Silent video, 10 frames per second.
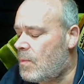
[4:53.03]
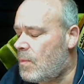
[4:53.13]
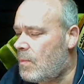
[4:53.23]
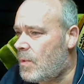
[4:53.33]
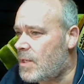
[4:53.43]

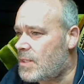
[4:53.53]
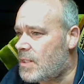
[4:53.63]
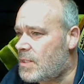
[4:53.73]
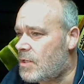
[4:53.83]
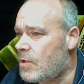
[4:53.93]
what is the
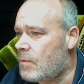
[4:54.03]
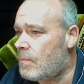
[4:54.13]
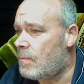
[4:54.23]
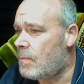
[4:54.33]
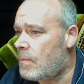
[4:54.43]

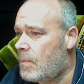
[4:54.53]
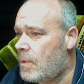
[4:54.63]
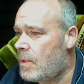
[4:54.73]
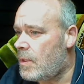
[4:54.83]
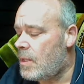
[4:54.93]
term?
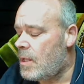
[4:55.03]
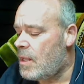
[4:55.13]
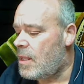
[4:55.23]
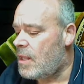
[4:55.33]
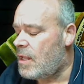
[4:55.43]

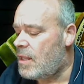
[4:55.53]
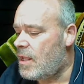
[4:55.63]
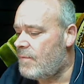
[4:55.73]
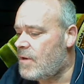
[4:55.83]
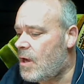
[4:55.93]

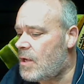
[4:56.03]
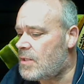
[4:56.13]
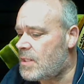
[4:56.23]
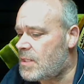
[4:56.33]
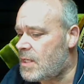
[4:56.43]
They've
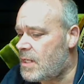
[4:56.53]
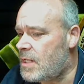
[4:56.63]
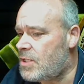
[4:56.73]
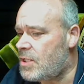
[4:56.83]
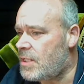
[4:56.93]
caused this
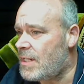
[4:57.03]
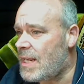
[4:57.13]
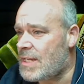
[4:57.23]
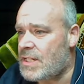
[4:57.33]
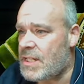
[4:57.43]
condition to
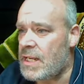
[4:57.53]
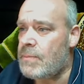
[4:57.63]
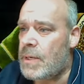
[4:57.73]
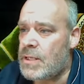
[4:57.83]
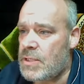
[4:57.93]
get a
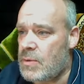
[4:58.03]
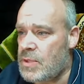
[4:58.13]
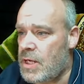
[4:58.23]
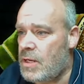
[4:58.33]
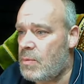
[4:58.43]
stigma
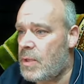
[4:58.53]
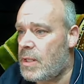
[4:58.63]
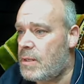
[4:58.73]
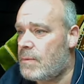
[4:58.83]
associated with it.